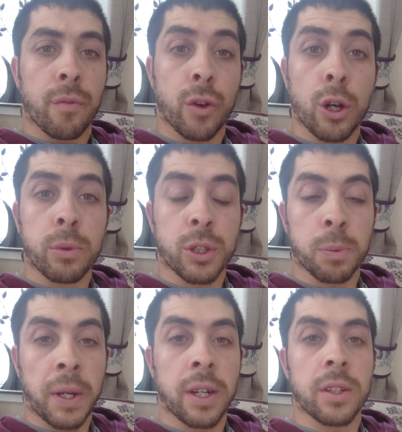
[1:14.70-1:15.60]
verbal
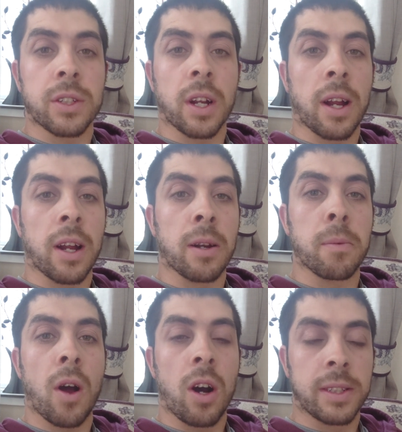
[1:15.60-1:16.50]
speech
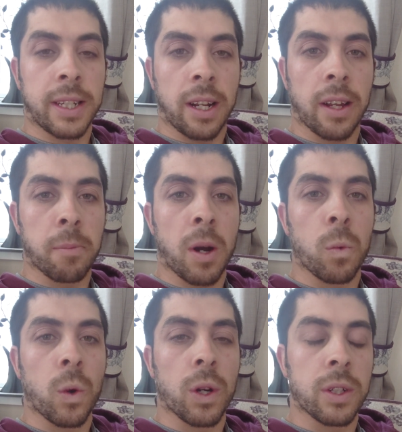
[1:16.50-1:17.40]
and articulate my
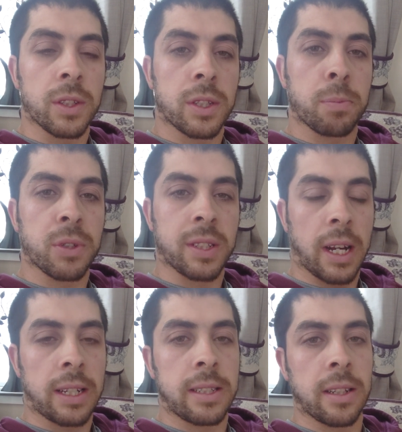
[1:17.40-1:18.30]
words
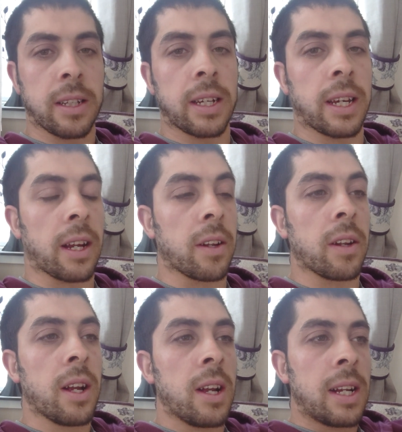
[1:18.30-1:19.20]
precisely
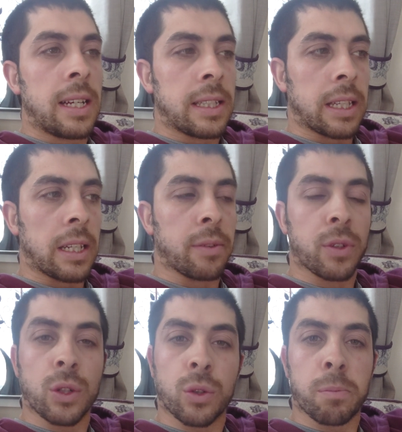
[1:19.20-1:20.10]
and
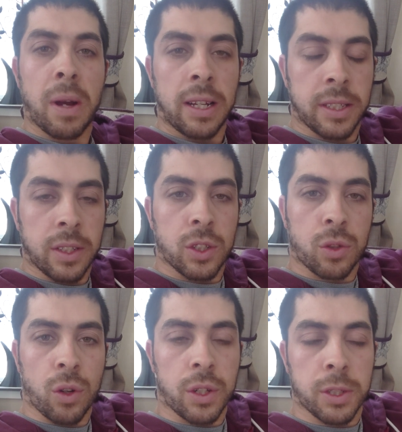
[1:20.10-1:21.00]
deliver a good message
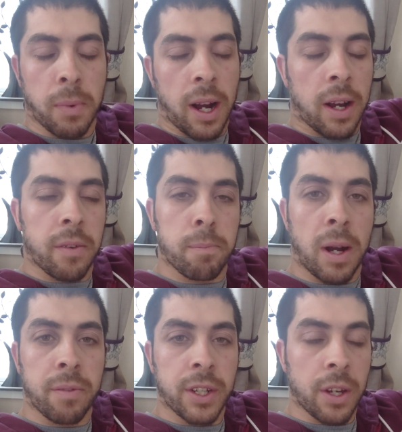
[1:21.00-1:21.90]
across my
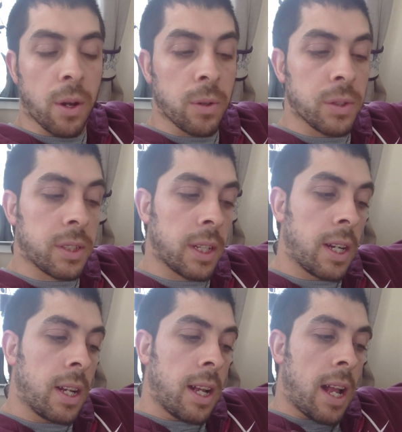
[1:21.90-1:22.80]
videos.
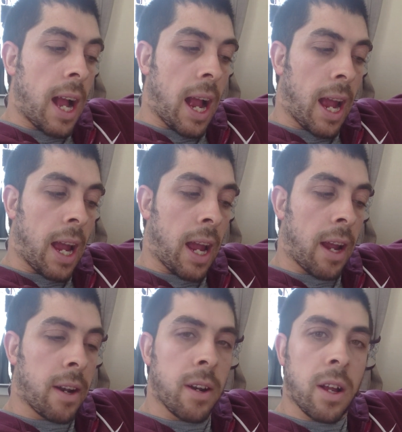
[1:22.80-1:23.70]

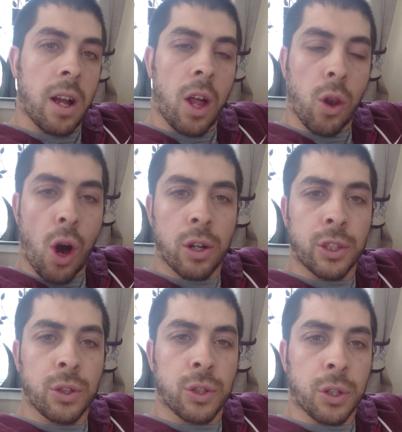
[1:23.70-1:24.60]
And a lot of
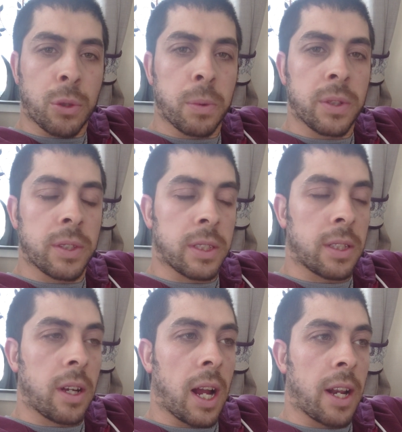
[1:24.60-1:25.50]

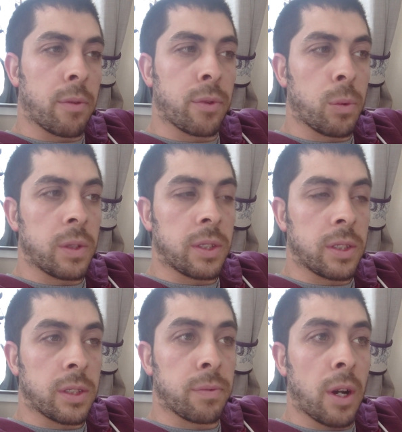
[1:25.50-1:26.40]
YouTubers and
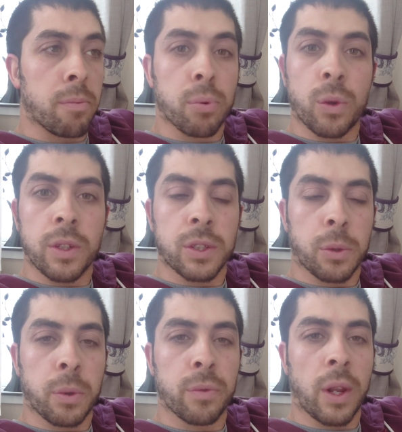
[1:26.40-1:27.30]
influencers have brought this
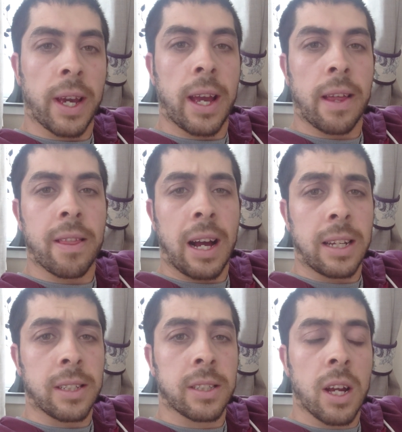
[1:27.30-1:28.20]
up of late, and
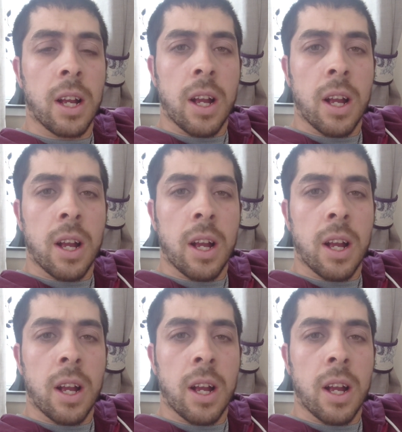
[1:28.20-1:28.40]
that is